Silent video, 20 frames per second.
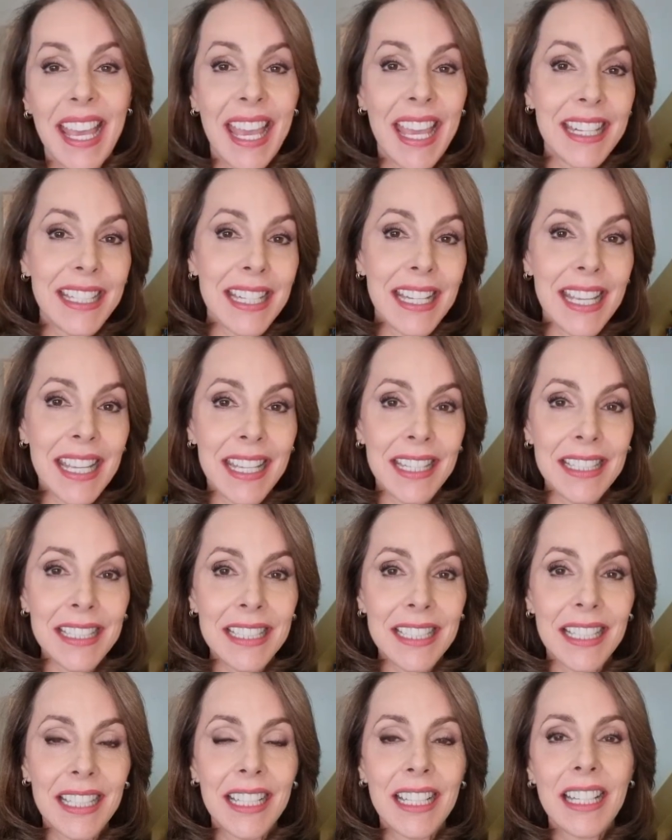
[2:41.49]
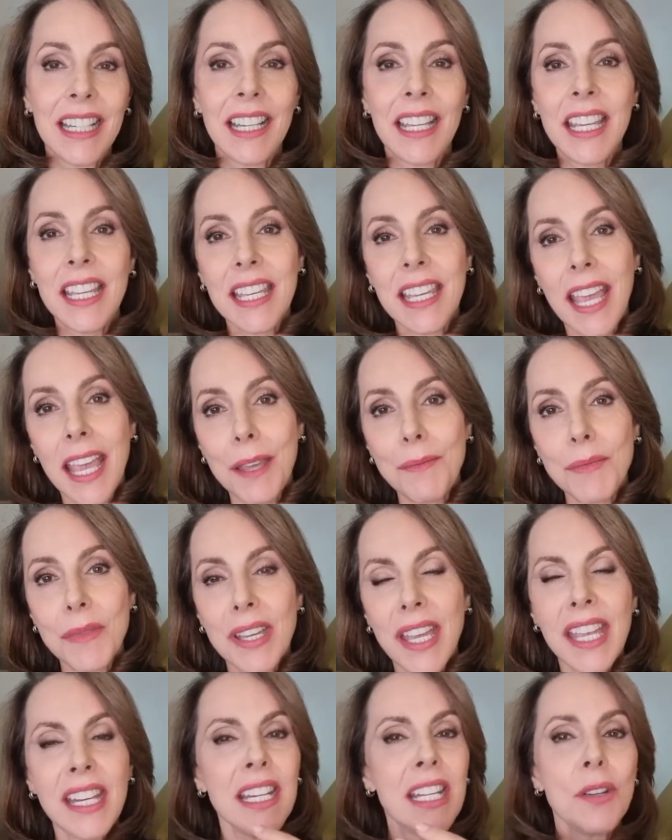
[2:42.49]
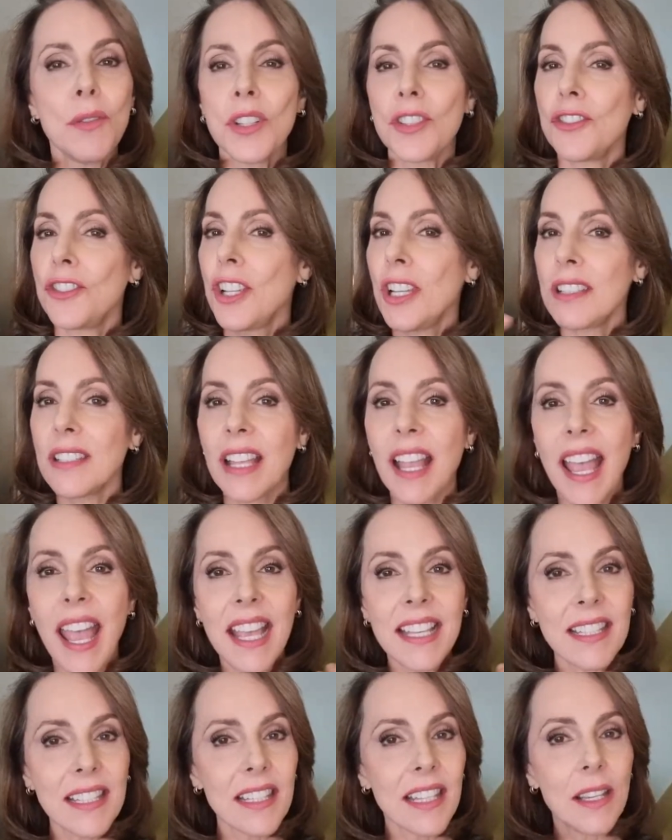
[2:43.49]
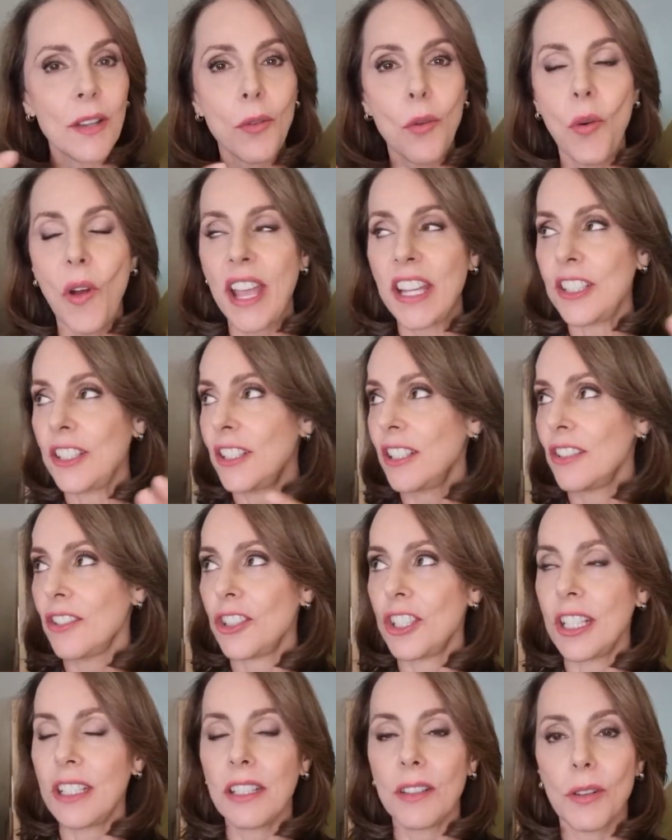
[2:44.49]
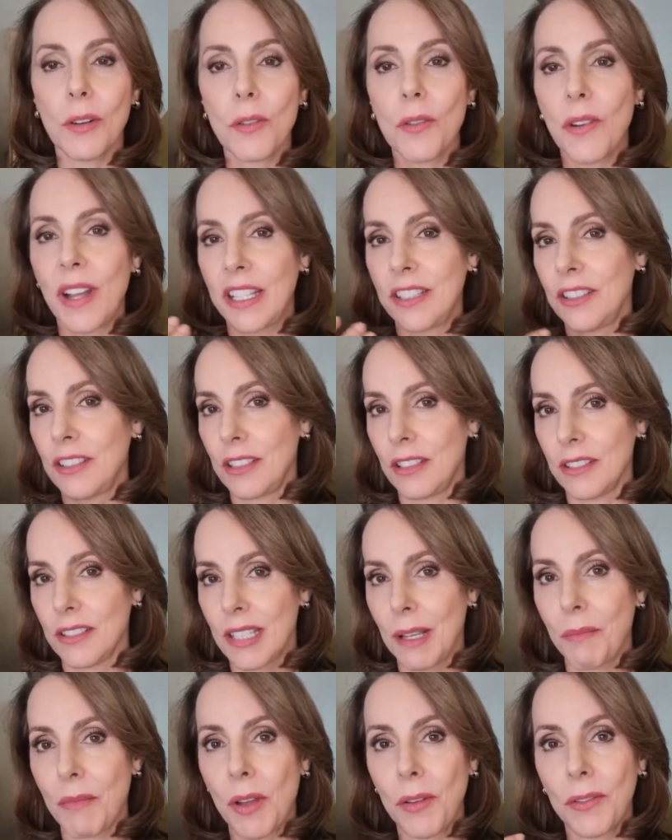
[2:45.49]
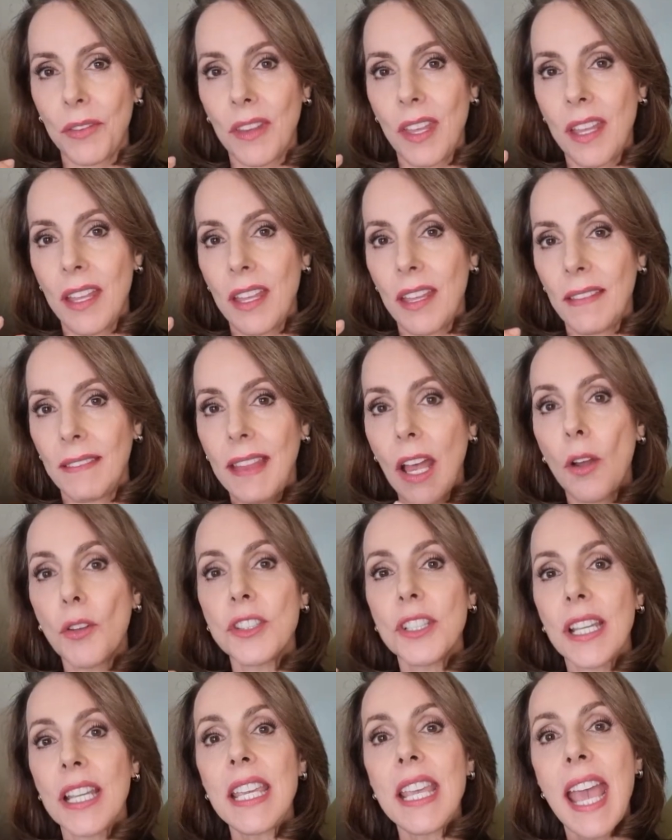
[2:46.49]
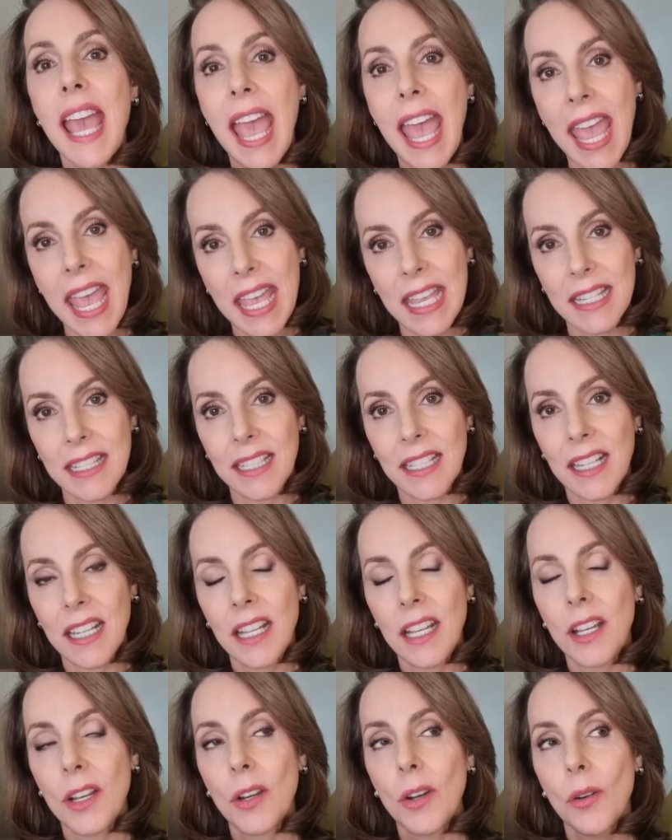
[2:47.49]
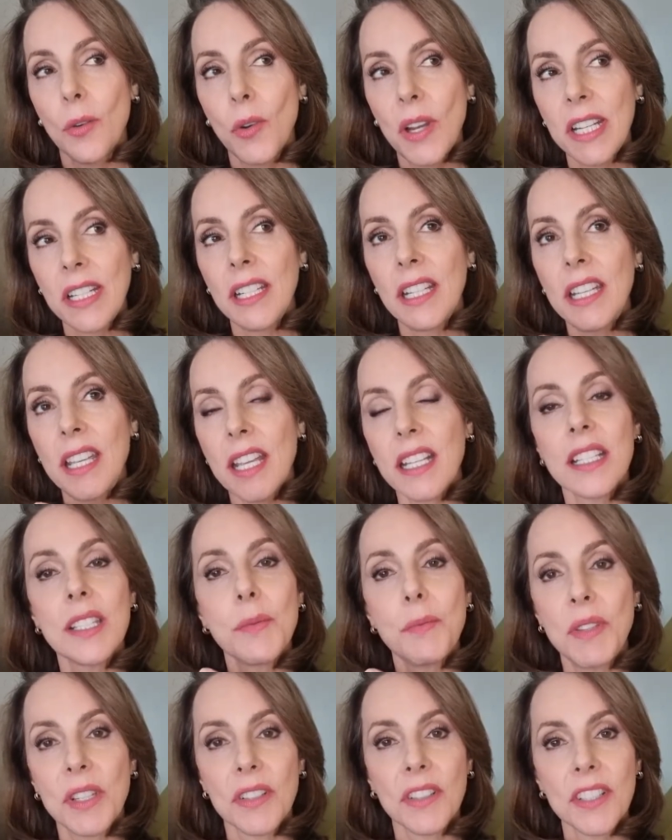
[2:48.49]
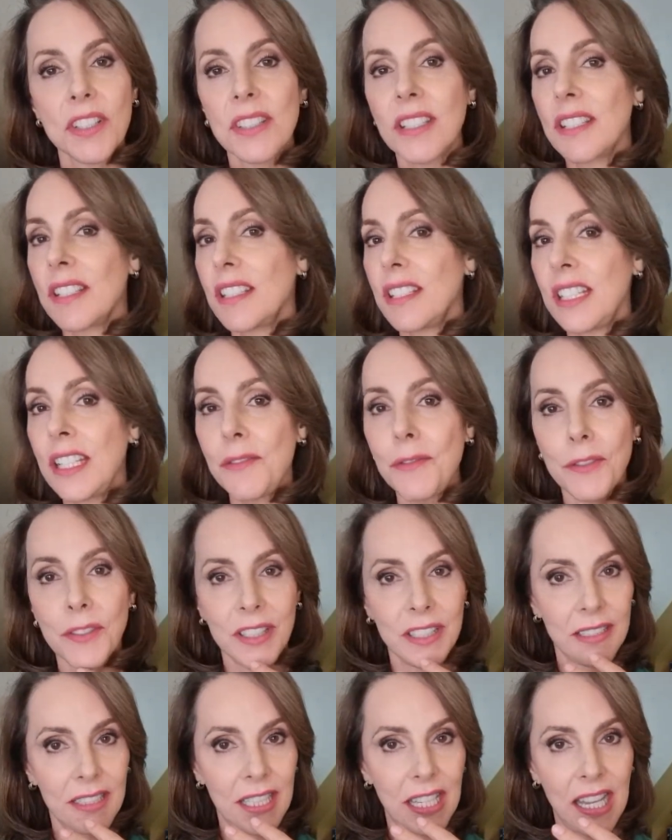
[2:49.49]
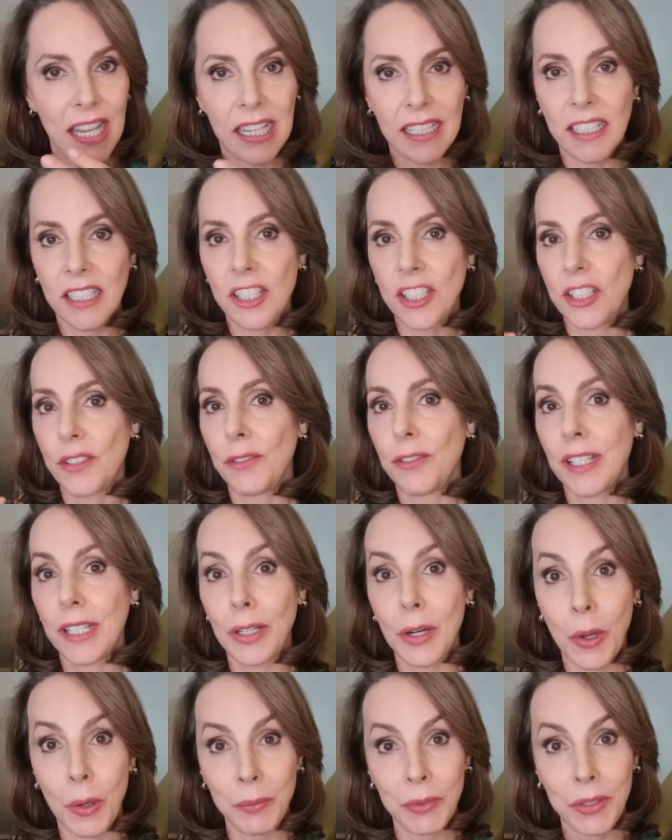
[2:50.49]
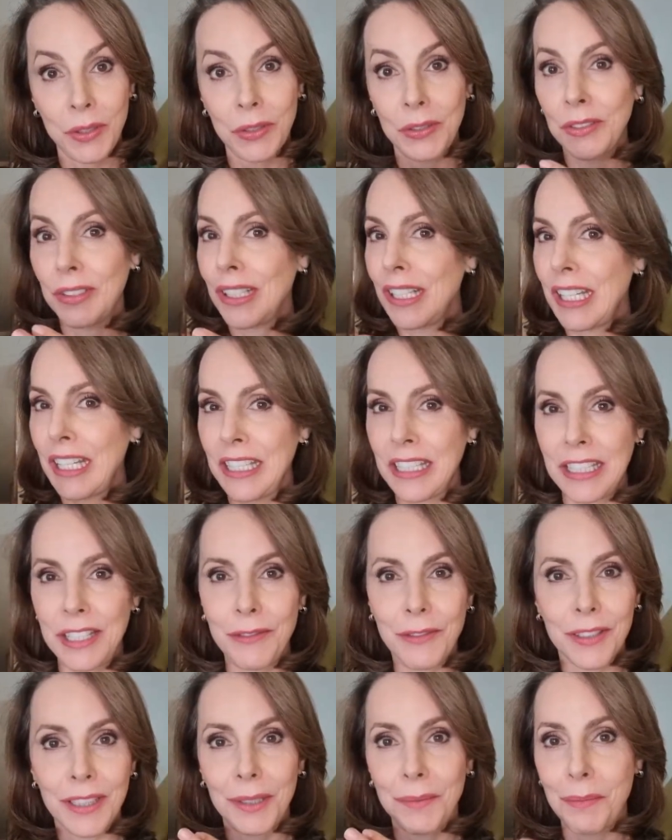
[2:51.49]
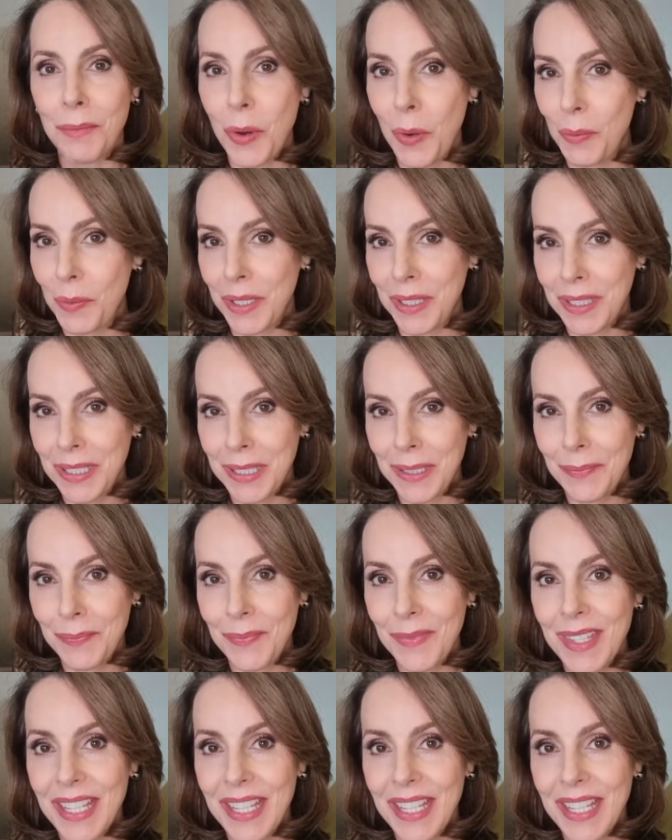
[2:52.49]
At the end, he came and he was just asking questions, general questions about doubts he had when he experienced different energy phenomena in different moments.